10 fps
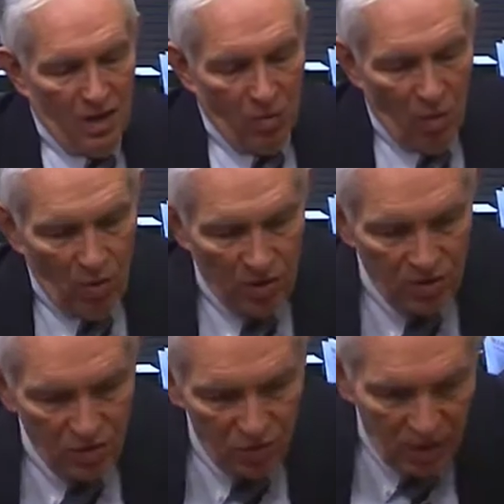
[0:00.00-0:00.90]

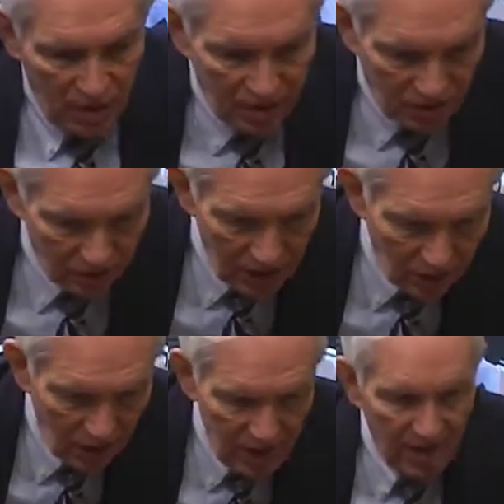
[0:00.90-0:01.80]
wanted to, because that
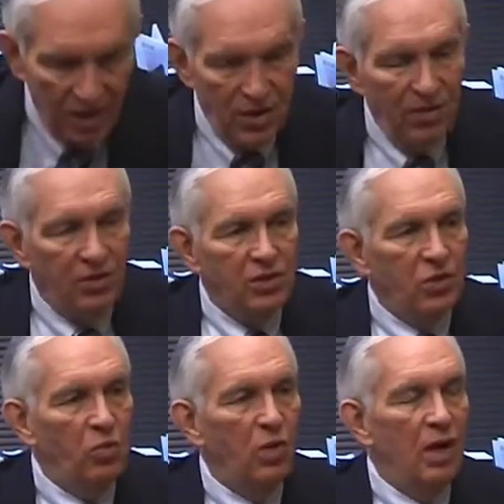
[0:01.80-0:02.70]
would make a difference
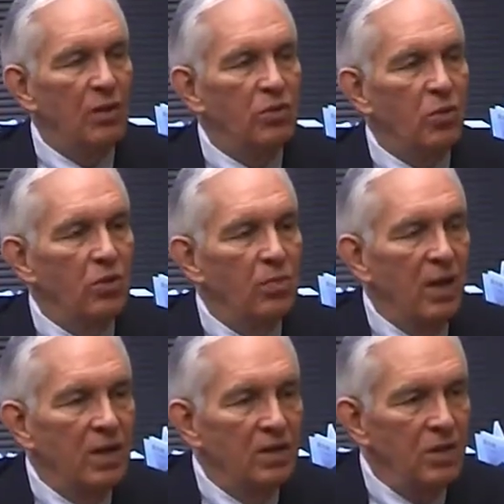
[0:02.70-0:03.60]
on where I was going to
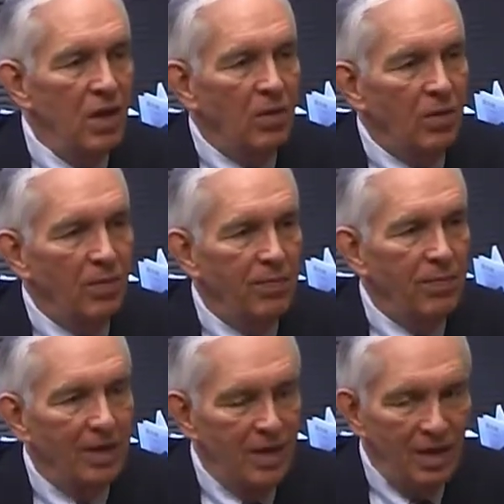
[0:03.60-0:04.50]
practice law.
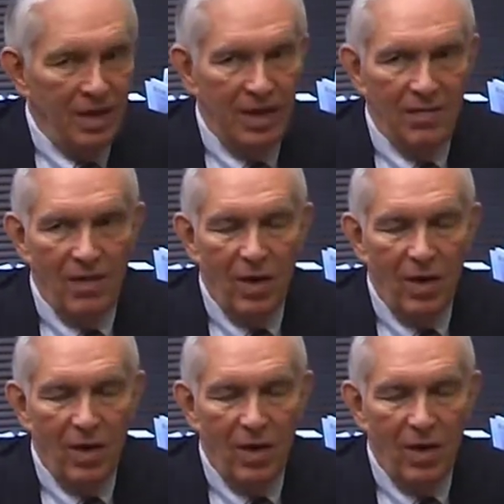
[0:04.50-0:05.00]
If I